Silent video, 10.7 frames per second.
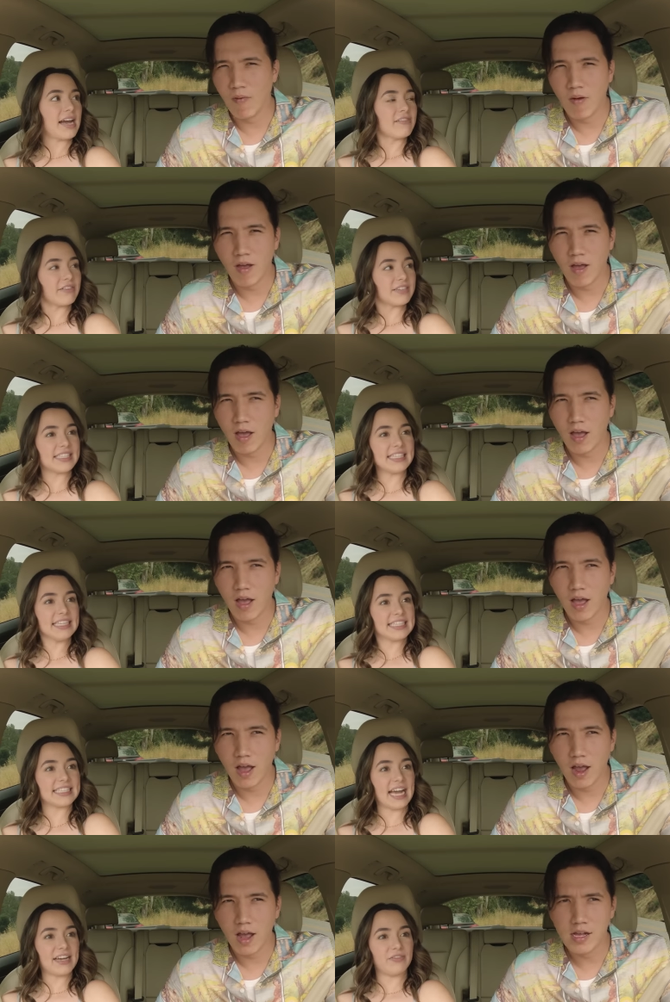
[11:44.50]
Speaker 1: I've never seen this
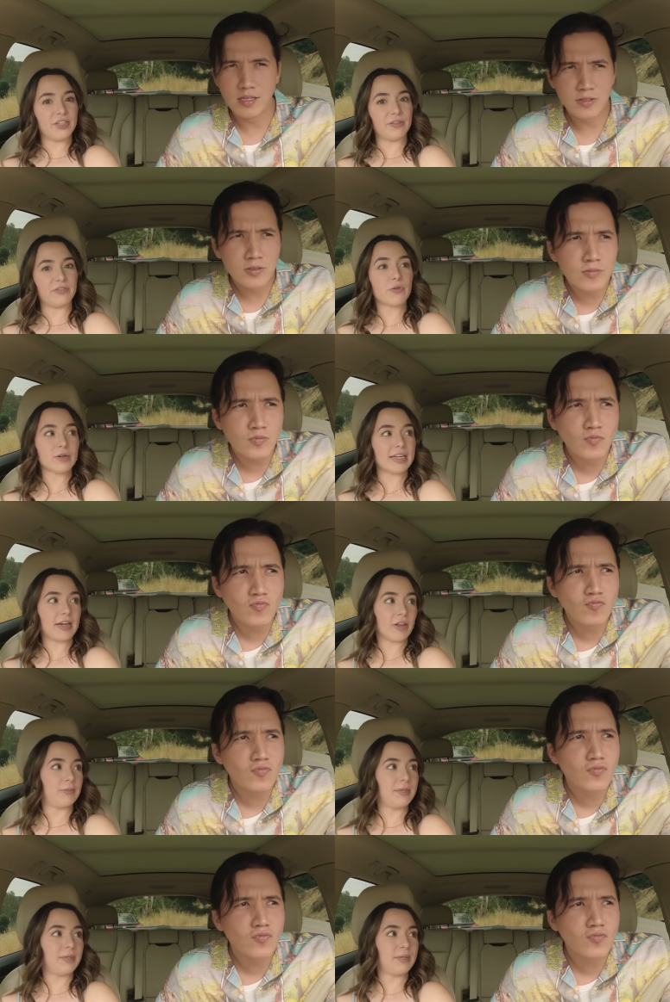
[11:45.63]
side of you for like other